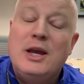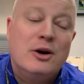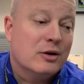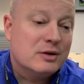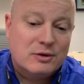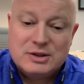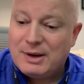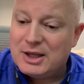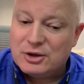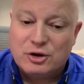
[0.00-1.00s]
or
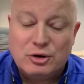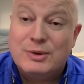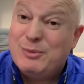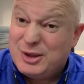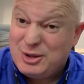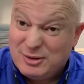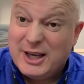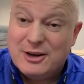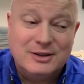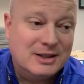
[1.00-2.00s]
somebody in the group get with you
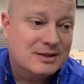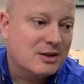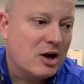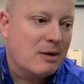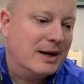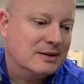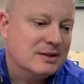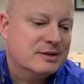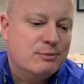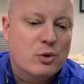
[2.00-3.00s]
later and let's talk about
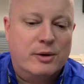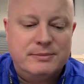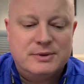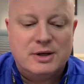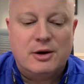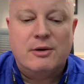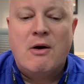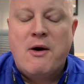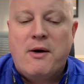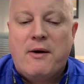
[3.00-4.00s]
this more. So
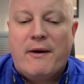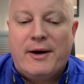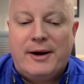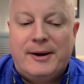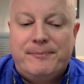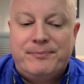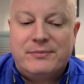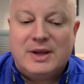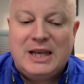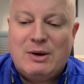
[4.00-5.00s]

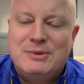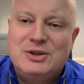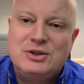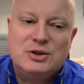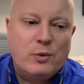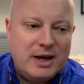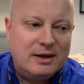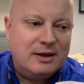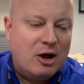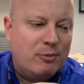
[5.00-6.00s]
anyway, but it's just a way
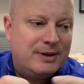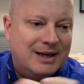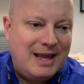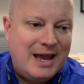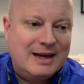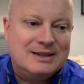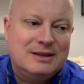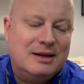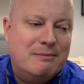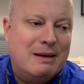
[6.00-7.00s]
to help connect,
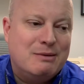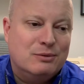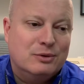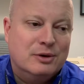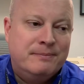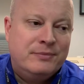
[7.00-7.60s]
and maybe we'll